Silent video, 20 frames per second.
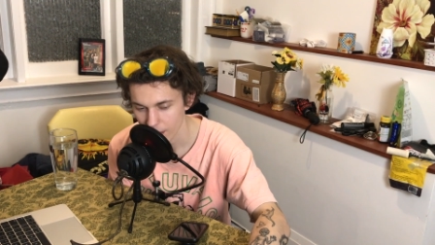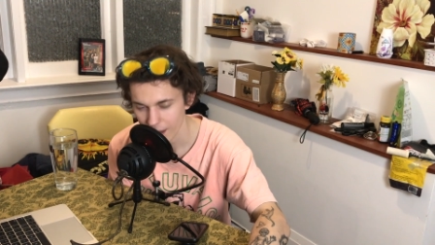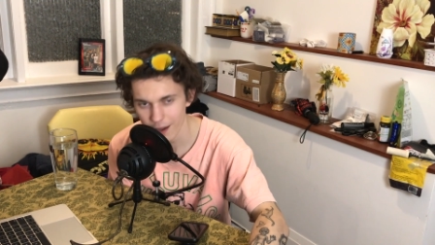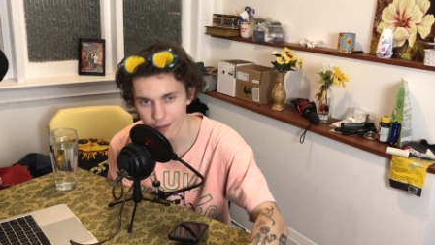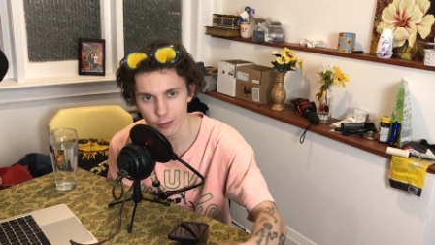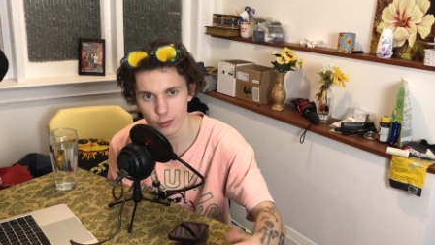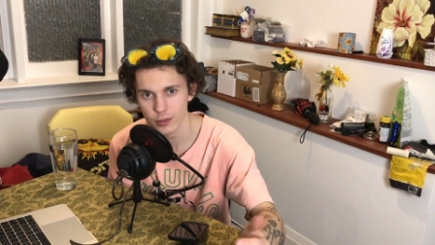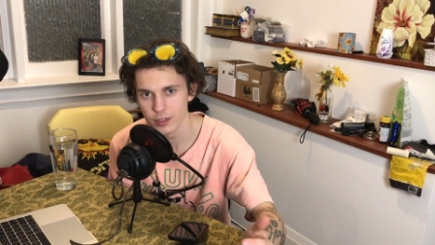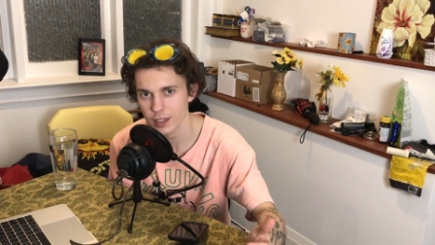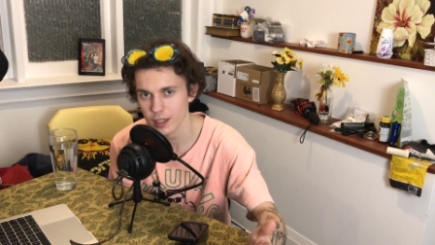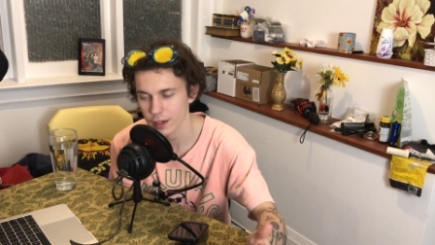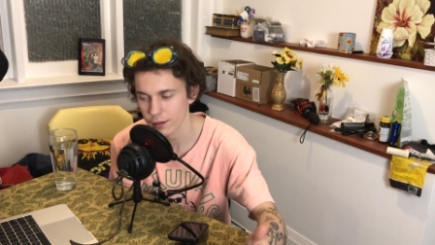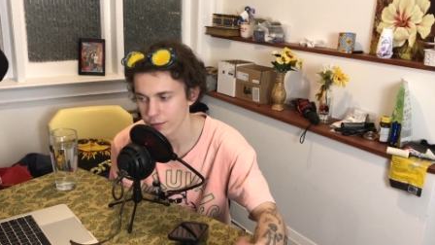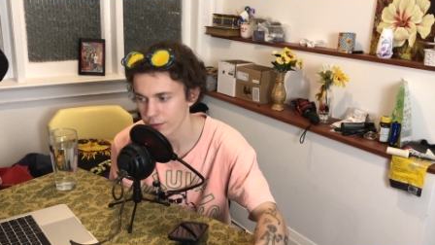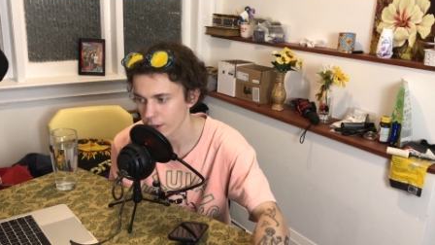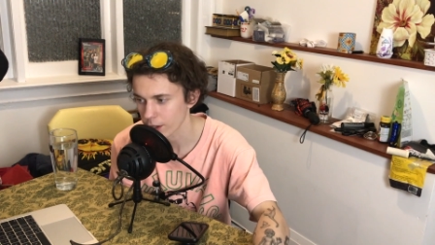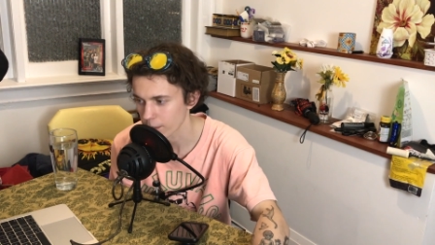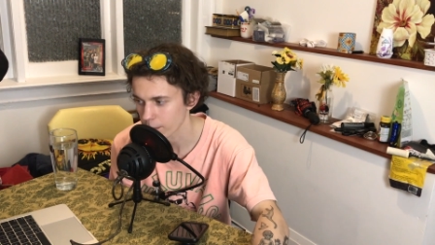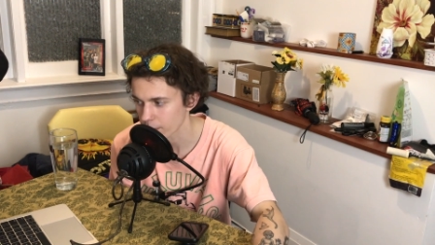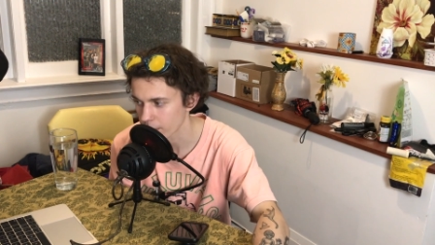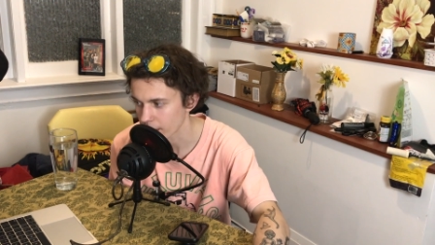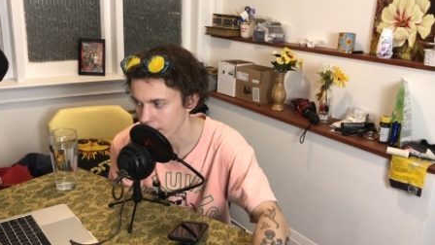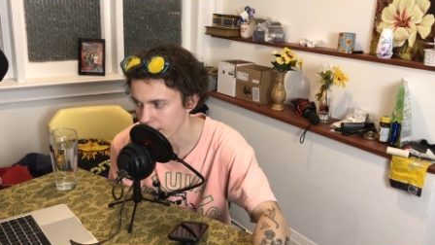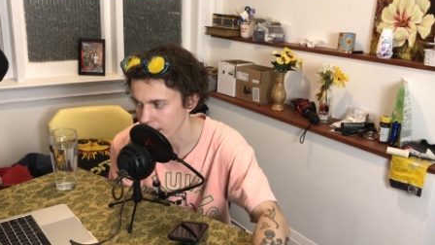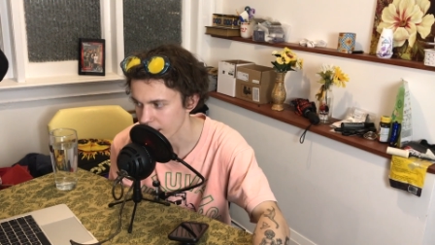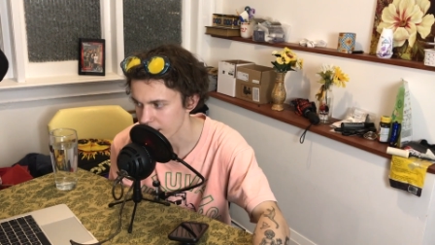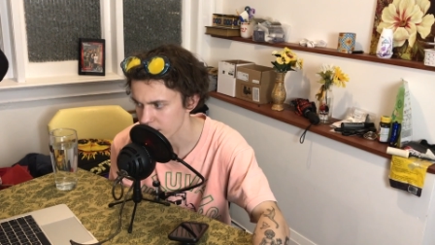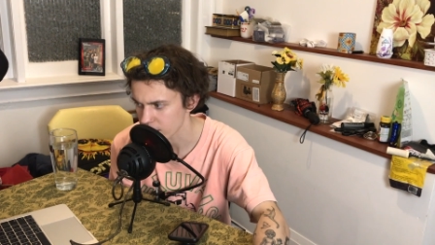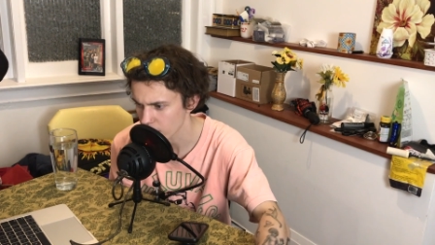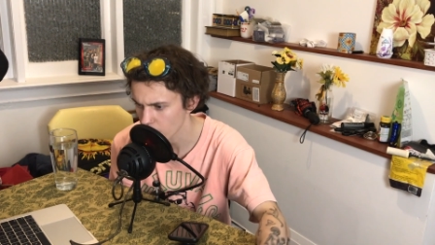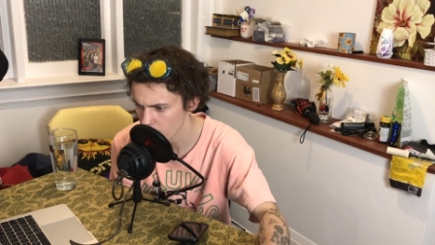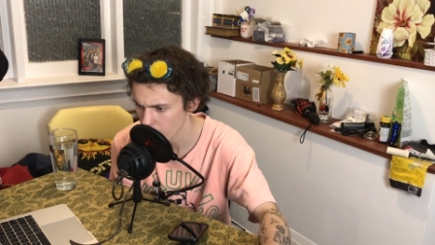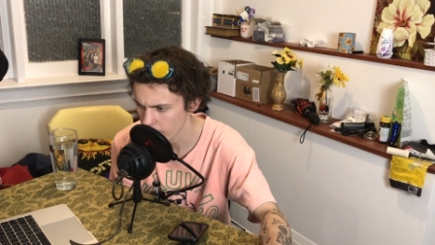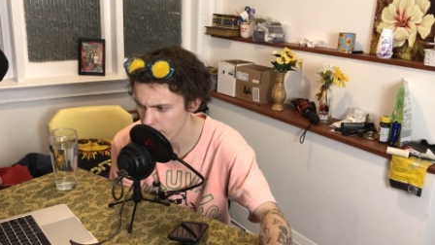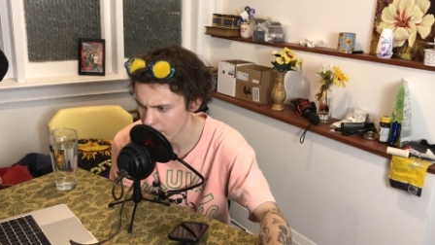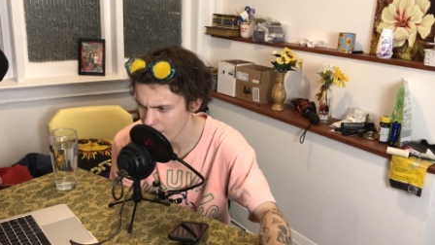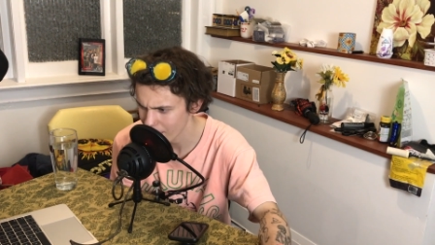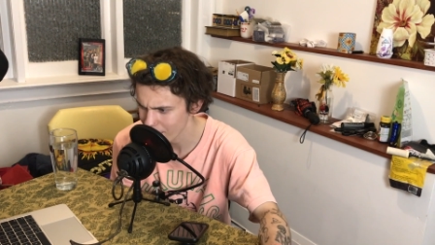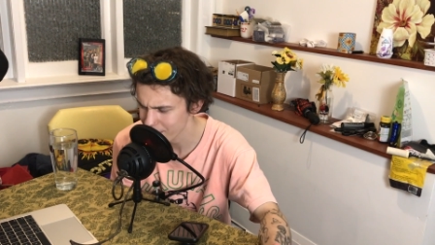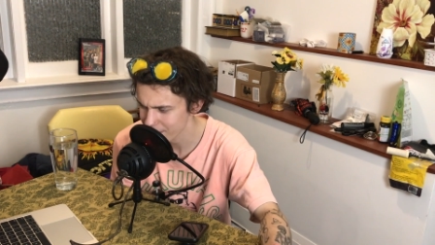Everyone's getting a fucking podcast. Logan
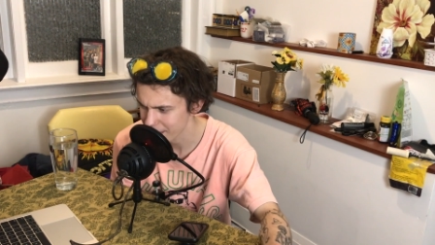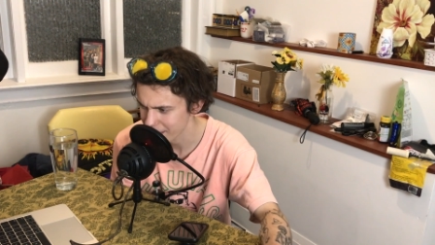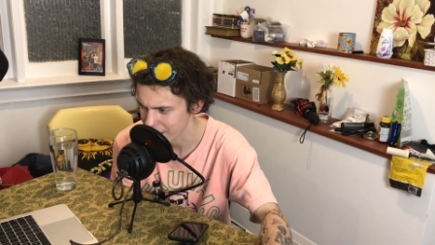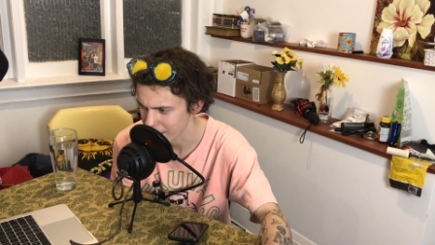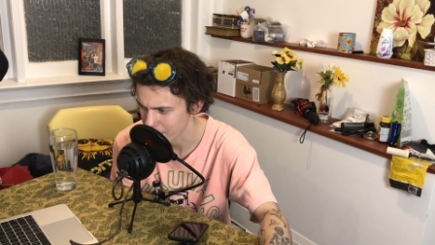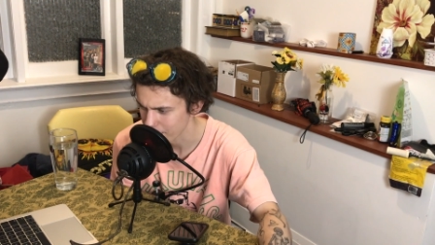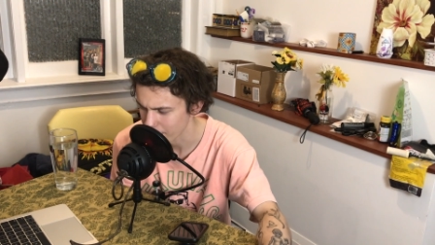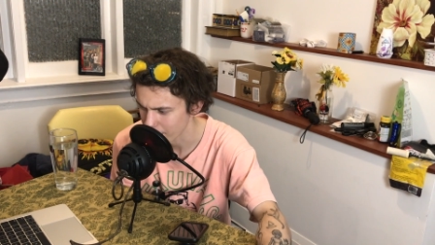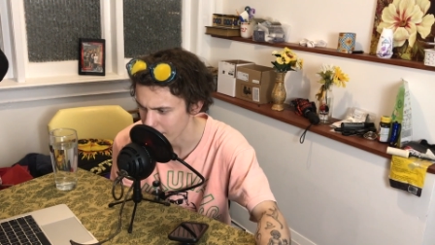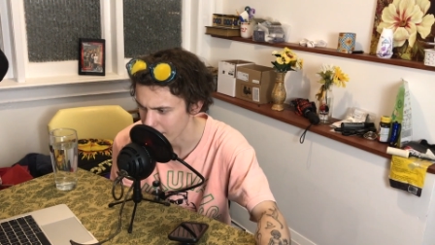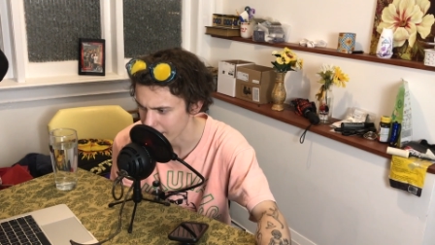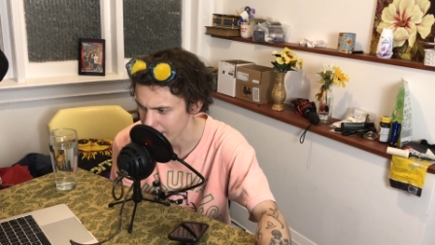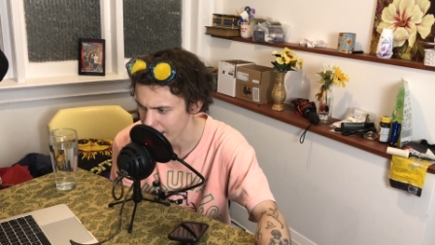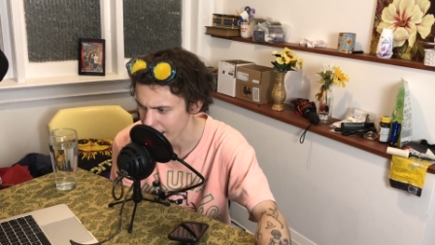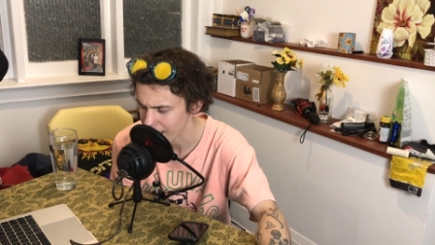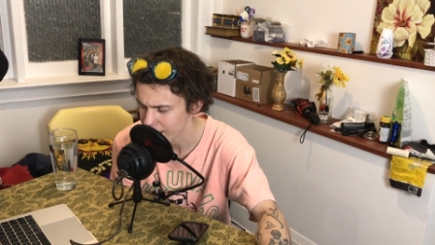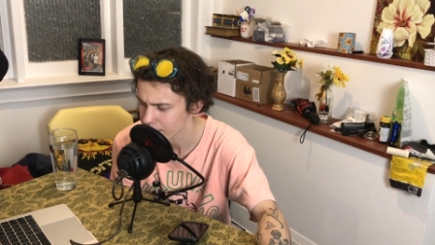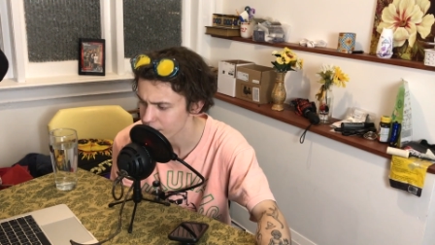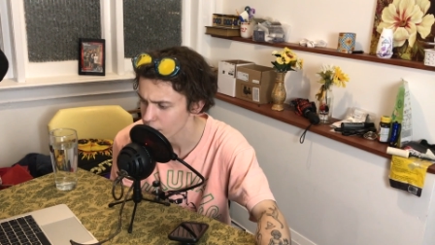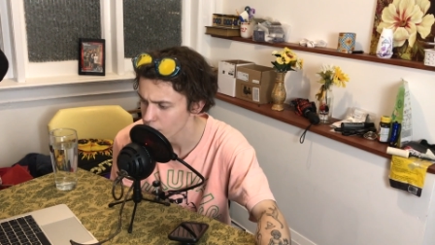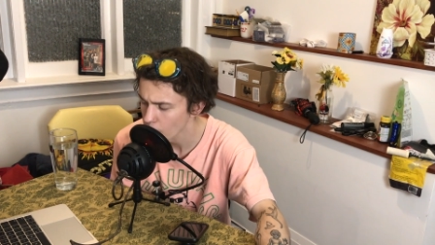Paul's getting a podcast.